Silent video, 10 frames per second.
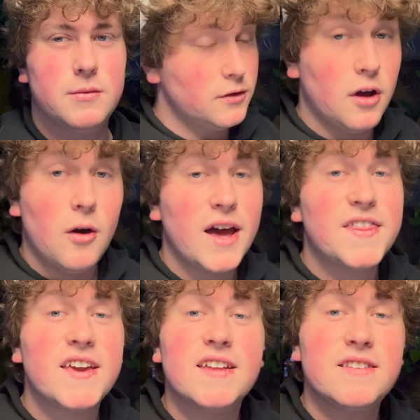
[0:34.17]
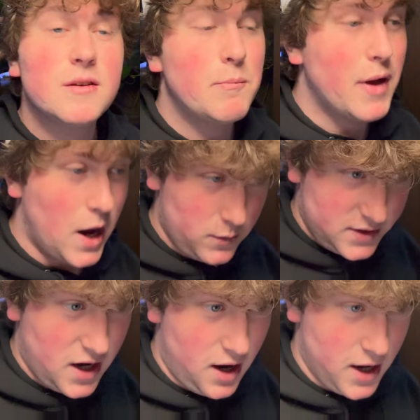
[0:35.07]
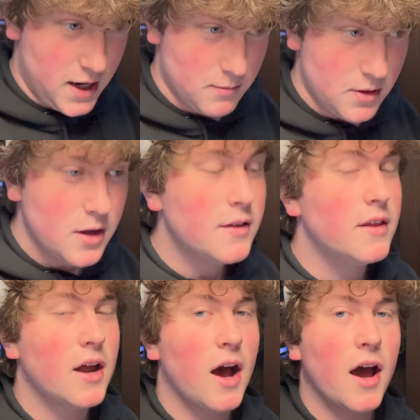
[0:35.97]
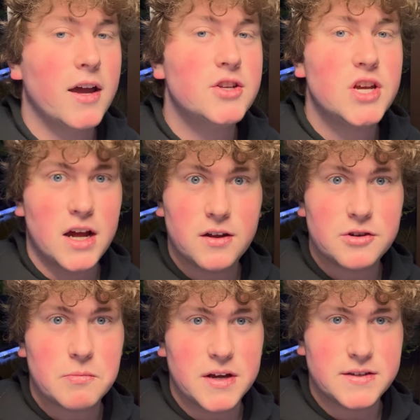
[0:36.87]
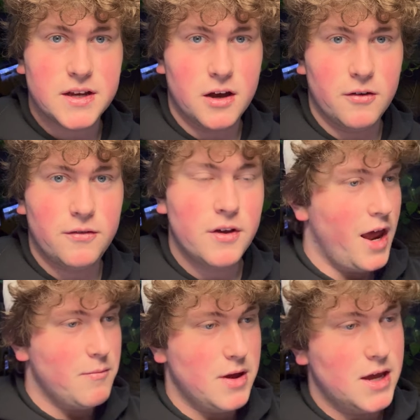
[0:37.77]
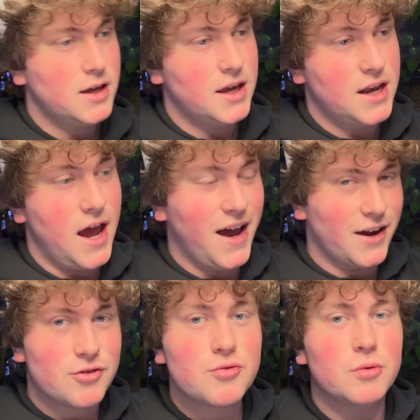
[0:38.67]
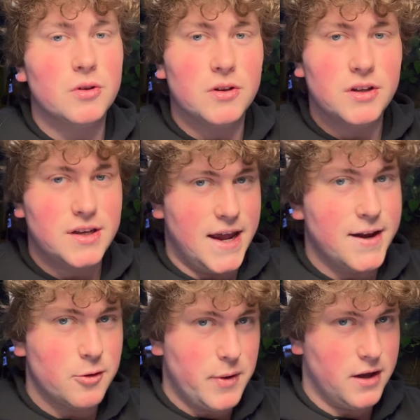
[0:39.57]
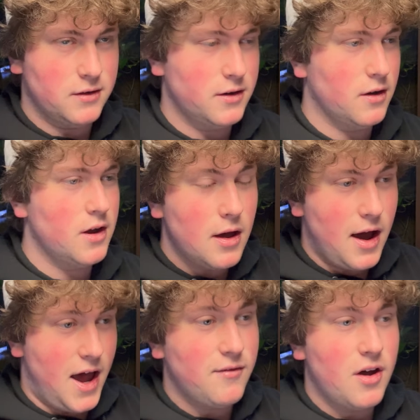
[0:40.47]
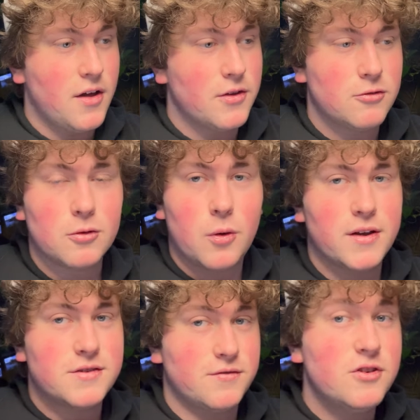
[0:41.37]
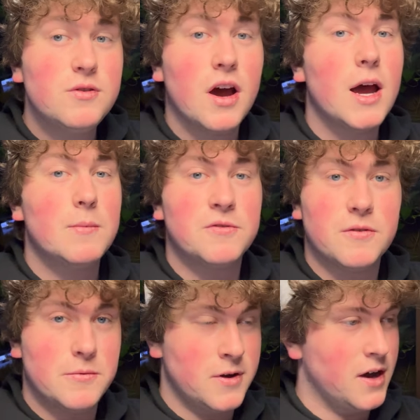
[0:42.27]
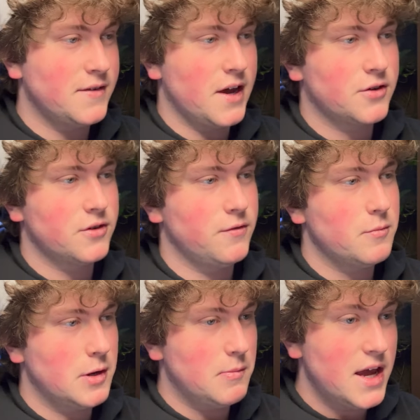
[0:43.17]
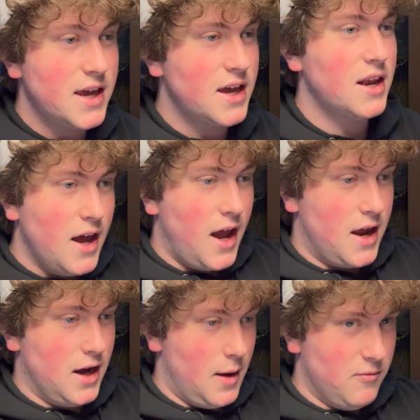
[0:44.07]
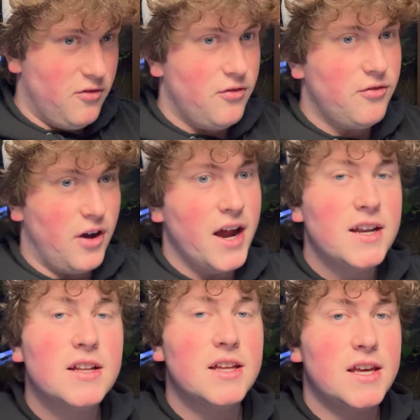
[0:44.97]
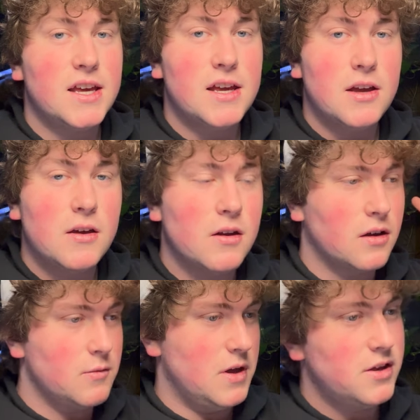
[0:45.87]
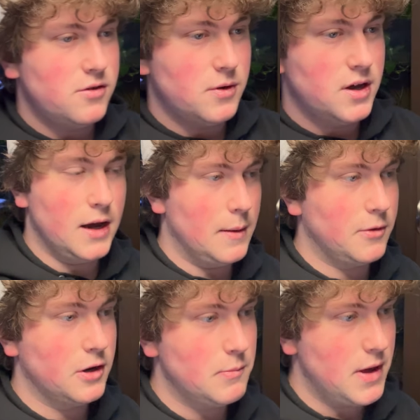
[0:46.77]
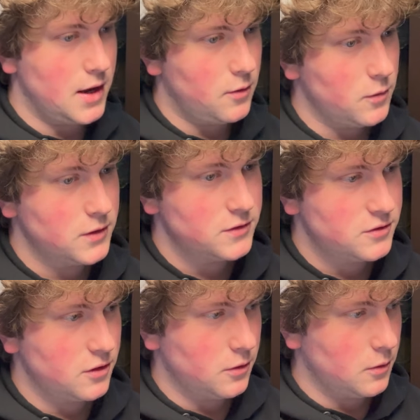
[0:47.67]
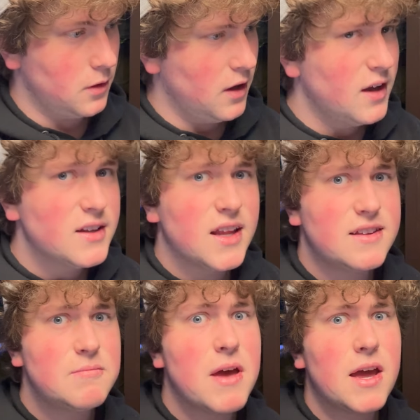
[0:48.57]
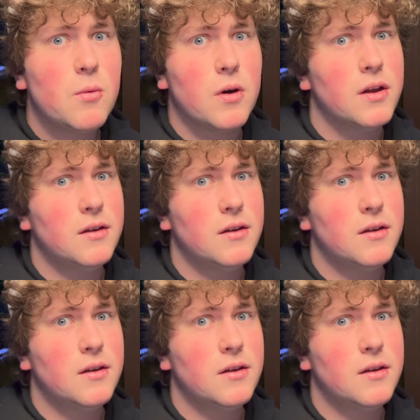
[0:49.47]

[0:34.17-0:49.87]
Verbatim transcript: so I think it's about time that I challenge myself and make an actual Nano Paludarium. I have gotten this request a few times from you guys actually for me to make it, and I'm finally gonna commit to it and I'm gonna make one. So let's make one.